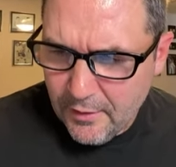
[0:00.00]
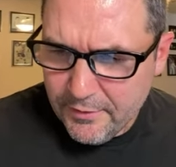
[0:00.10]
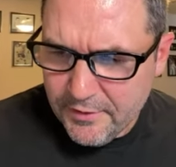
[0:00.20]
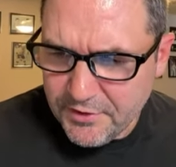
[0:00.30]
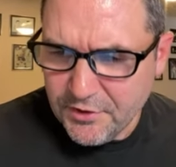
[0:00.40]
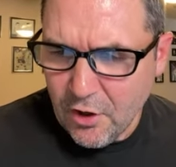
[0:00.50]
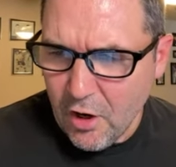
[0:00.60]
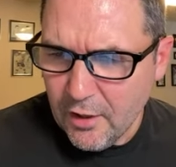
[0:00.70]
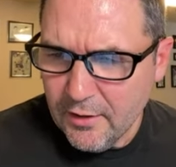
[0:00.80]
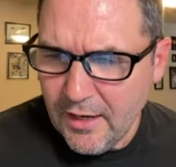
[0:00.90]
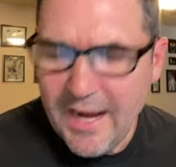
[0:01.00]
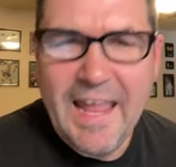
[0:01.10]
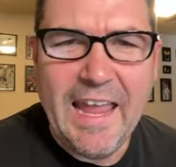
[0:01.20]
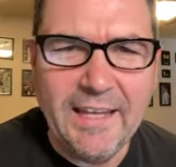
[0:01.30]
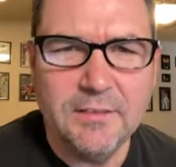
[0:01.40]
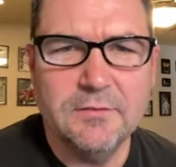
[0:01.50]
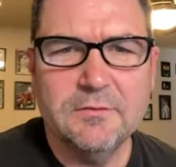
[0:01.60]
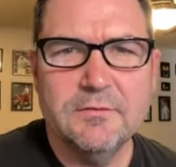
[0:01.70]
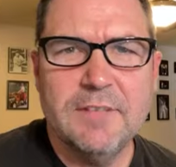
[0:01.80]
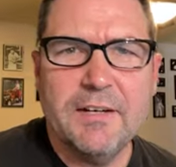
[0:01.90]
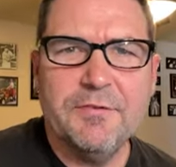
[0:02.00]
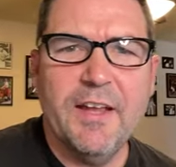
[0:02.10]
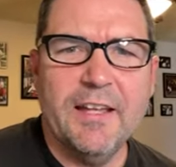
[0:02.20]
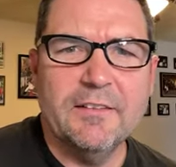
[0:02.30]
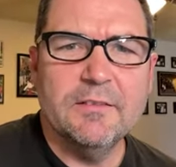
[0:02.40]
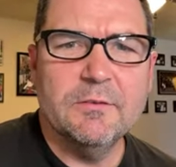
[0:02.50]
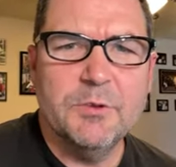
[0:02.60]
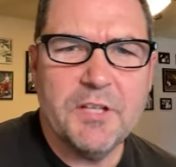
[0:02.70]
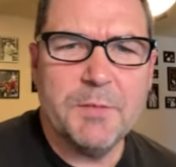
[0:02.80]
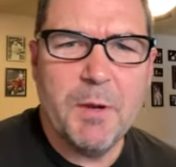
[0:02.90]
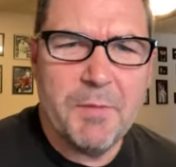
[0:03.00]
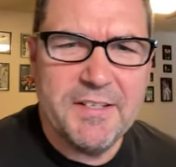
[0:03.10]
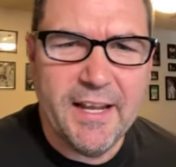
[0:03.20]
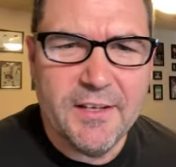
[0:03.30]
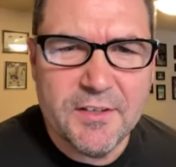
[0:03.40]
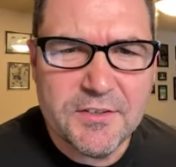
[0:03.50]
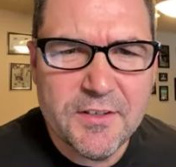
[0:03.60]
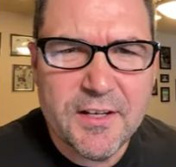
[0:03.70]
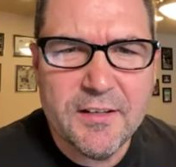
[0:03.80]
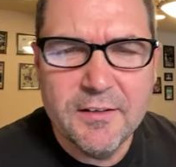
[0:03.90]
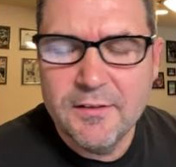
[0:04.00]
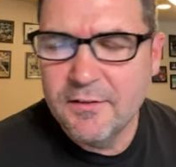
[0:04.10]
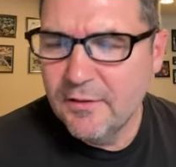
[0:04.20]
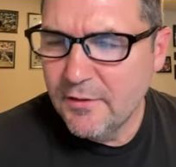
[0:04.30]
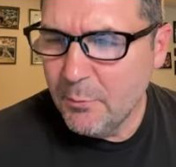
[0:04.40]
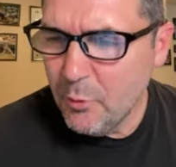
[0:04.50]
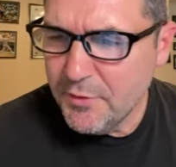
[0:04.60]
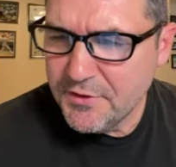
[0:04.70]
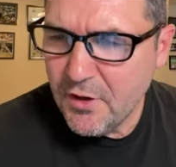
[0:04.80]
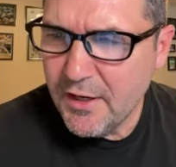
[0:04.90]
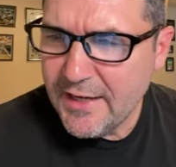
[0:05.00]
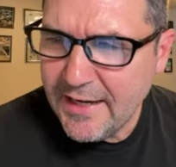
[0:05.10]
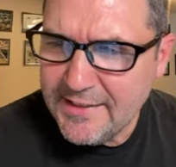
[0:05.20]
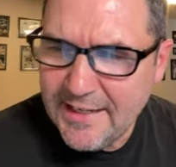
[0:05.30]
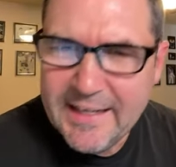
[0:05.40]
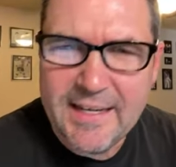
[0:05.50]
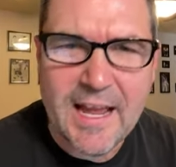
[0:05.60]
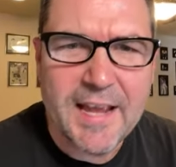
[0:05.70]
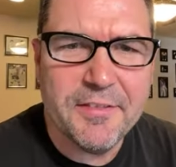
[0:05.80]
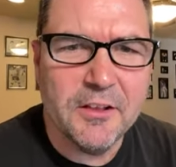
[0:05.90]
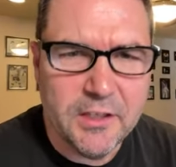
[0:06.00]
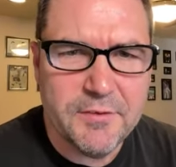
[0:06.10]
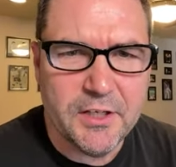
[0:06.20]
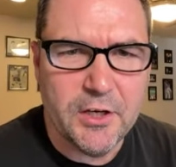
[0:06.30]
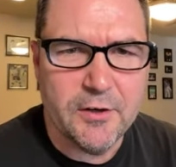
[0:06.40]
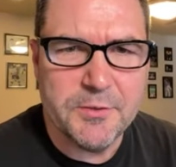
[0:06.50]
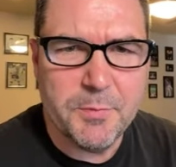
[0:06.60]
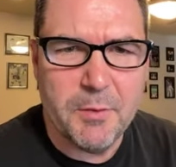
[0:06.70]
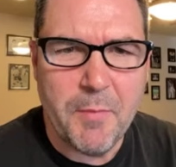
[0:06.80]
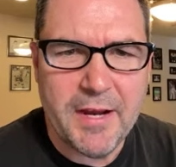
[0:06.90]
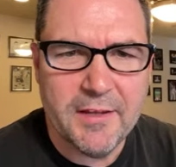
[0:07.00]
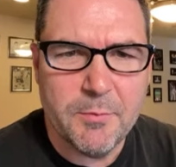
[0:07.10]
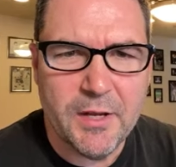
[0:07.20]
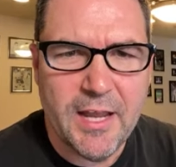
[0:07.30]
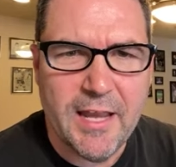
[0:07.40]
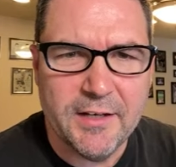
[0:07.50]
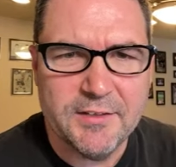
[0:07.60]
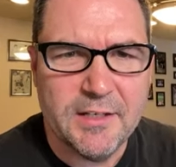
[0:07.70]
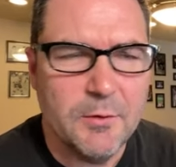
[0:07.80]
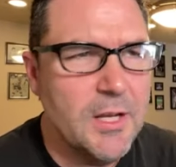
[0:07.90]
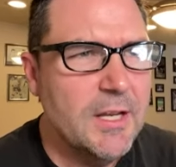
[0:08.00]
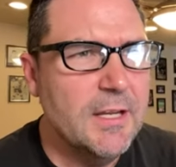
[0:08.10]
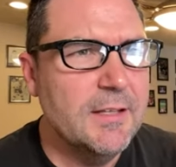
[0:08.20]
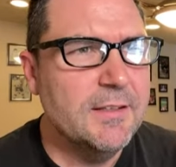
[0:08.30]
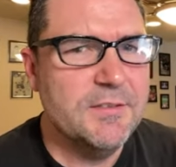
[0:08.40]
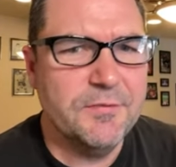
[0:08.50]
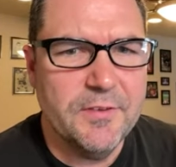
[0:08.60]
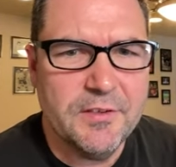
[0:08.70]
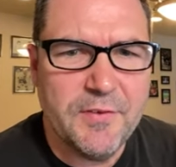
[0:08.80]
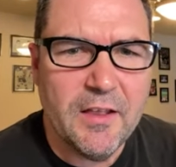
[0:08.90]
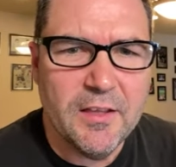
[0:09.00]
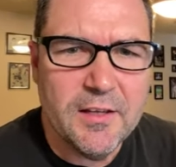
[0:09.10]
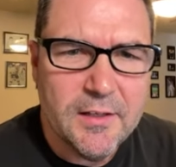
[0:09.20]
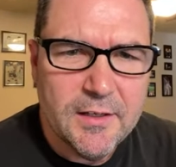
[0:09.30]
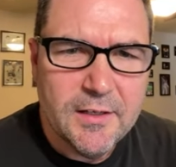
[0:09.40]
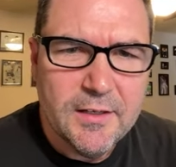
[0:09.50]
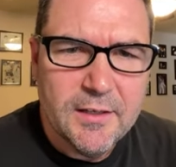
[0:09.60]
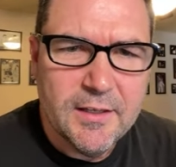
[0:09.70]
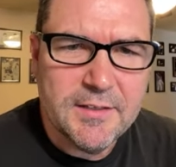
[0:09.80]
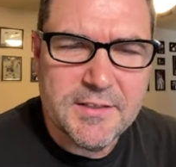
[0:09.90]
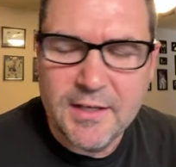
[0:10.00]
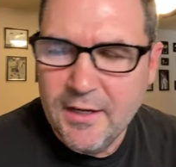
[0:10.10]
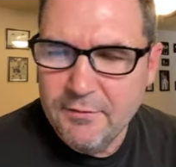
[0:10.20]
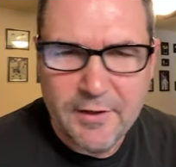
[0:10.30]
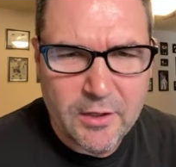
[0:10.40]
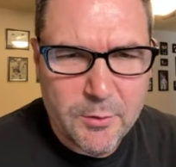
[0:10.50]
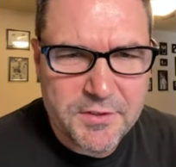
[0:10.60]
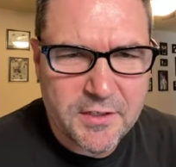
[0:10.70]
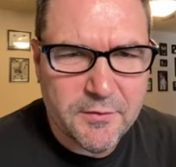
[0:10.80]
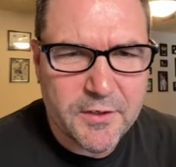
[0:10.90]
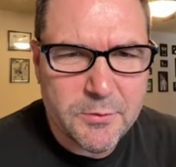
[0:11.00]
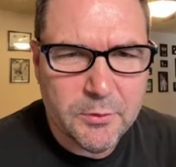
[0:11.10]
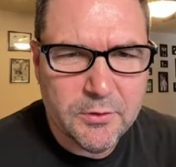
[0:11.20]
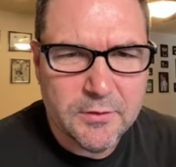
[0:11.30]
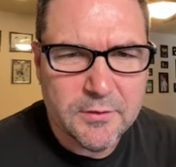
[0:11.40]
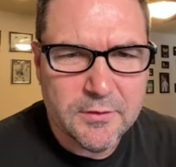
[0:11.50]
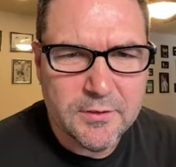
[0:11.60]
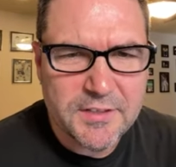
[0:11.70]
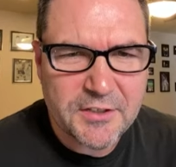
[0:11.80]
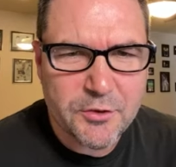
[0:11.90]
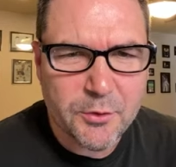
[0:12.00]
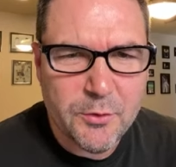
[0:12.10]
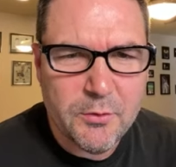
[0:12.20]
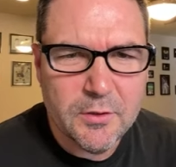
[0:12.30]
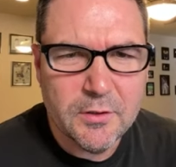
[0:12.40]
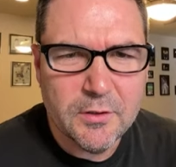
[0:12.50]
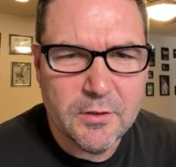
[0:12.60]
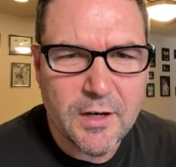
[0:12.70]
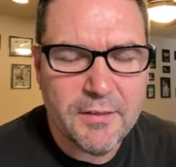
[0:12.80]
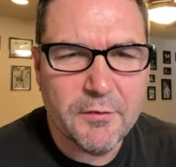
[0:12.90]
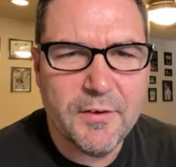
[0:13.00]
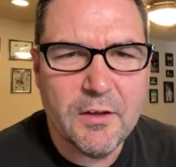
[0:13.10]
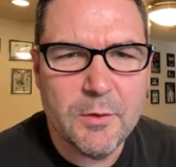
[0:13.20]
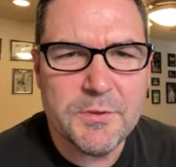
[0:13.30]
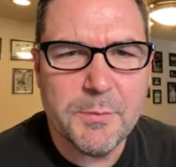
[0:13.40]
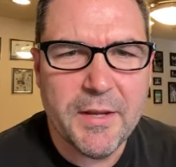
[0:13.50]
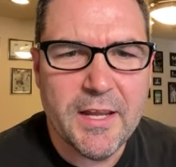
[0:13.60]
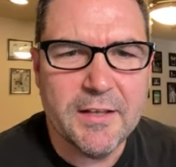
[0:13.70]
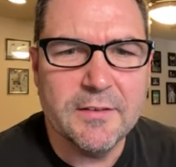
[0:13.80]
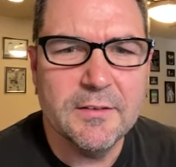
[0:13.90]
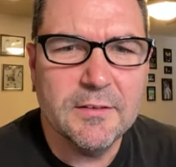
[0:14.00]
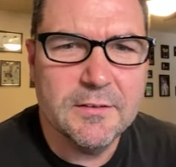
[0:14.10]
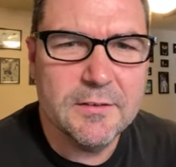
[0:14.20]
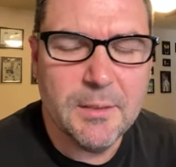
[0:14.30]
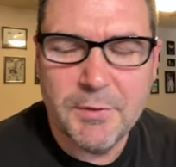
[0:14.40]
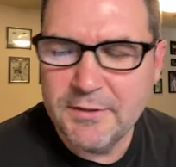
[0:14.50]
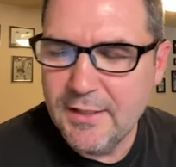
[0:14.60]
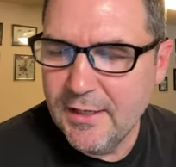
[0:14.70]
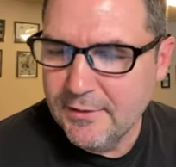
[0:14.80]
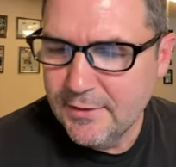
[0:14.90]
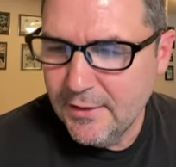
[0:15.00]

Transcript: This song, I hate. Not a fan. We talked about my dad yesterday. Number one song in 1989, The Living Years by Mike and the Mechanics. Now, this fella, his Falco was an individual? Is that true? I thought Falco was a band. How about that?